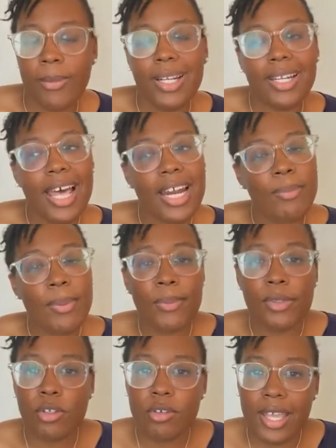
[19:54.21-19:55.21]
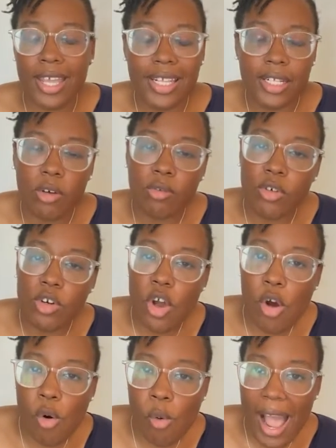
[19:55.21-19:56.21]
But a lot of people do that and they don't
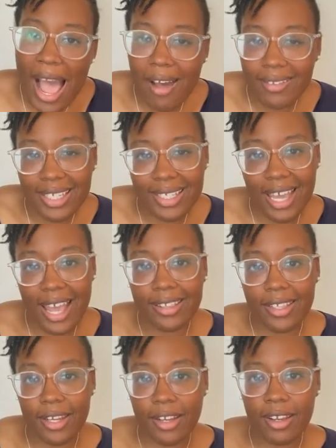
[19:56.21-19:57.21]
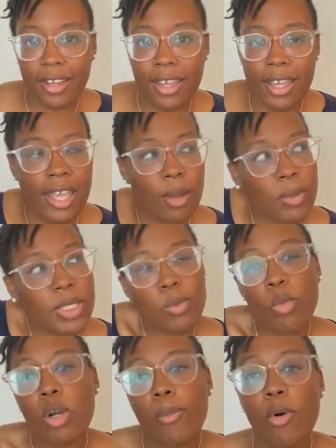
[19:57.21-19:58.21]
know how they got there.
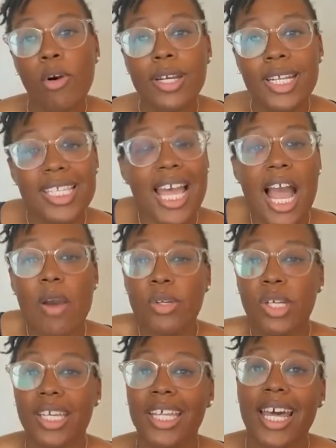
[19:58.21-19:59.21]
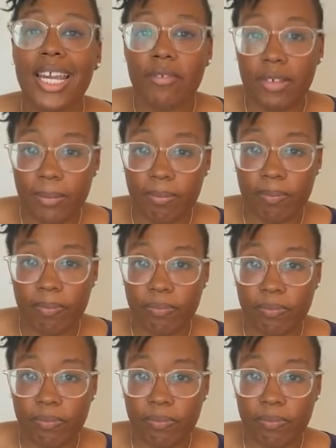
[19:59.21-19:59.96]
What's more important is how are you going to get out of it?